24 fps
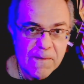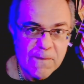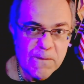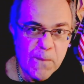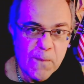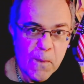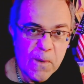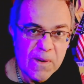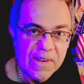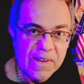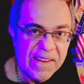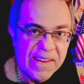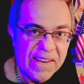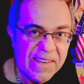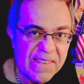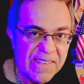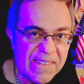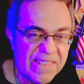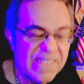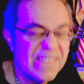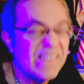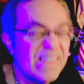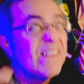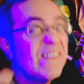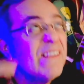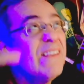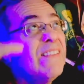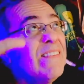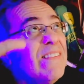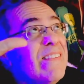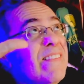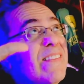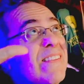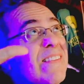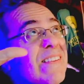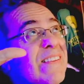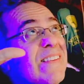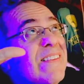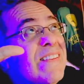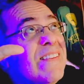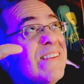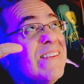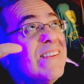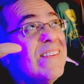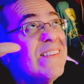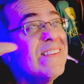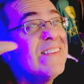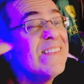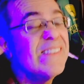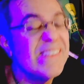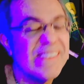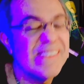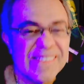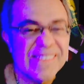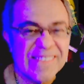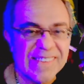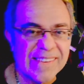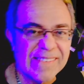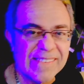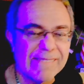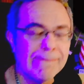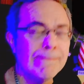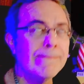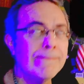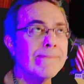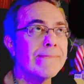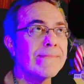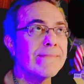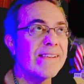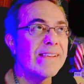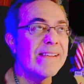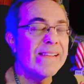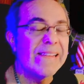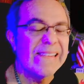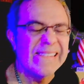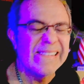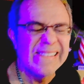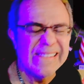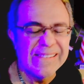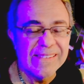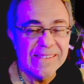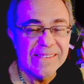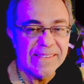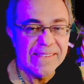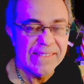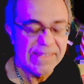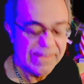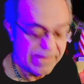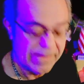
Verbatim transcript: 4 liters. It's like I